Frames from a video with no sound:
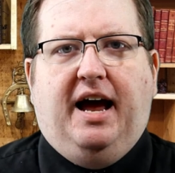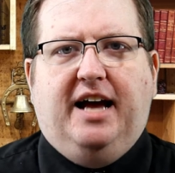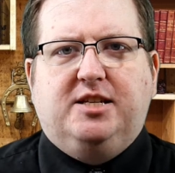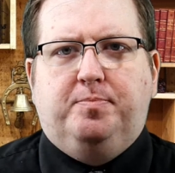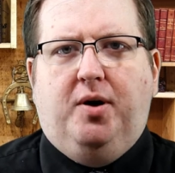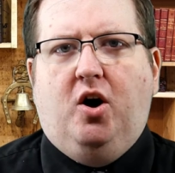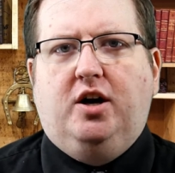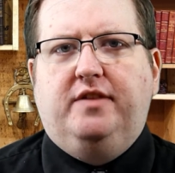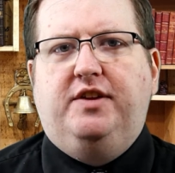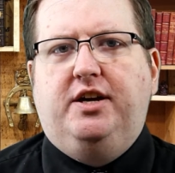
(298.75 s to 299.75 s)
As part
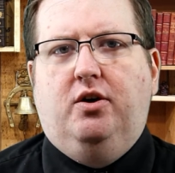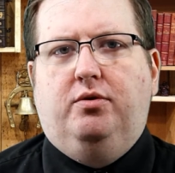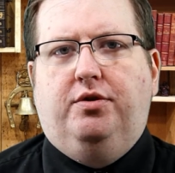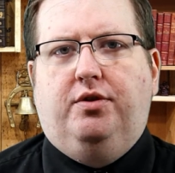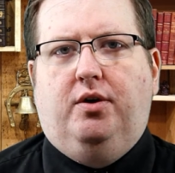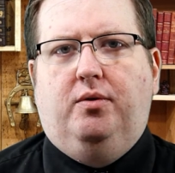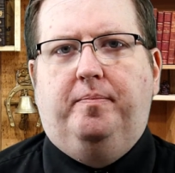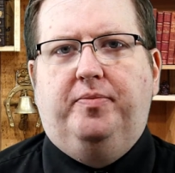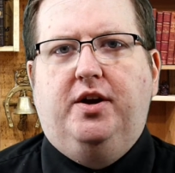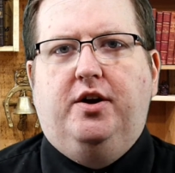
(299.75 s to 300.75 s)
of the oath, though,
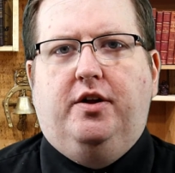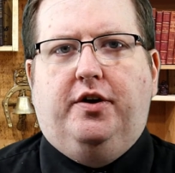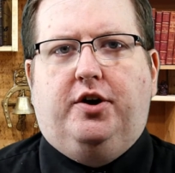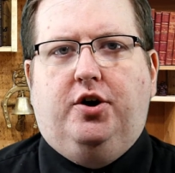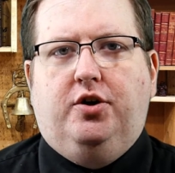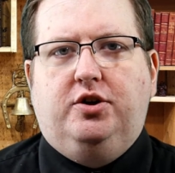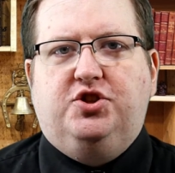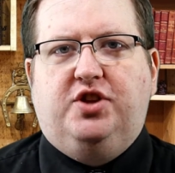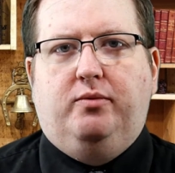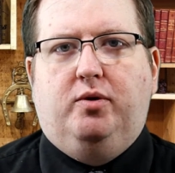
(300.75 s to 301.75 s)
the curse
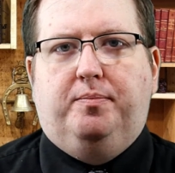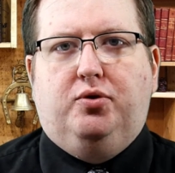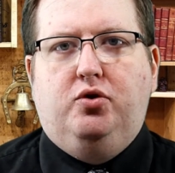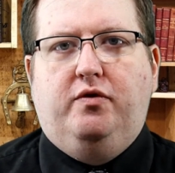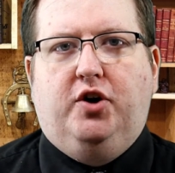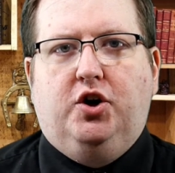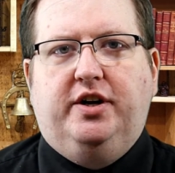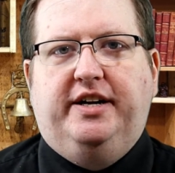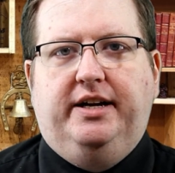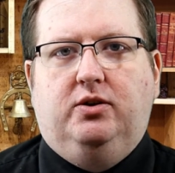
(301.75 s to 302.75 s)
that would prove
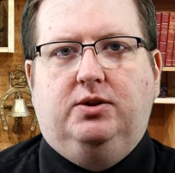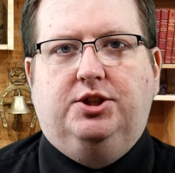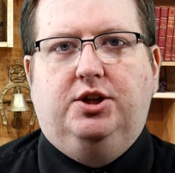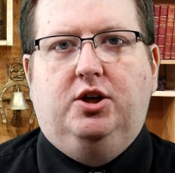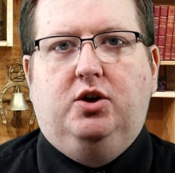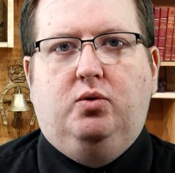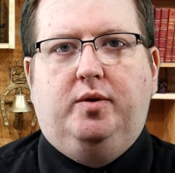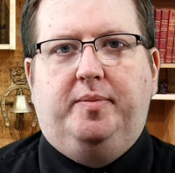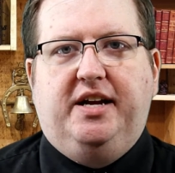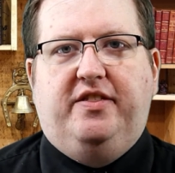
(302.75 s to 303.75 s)
her guilt would be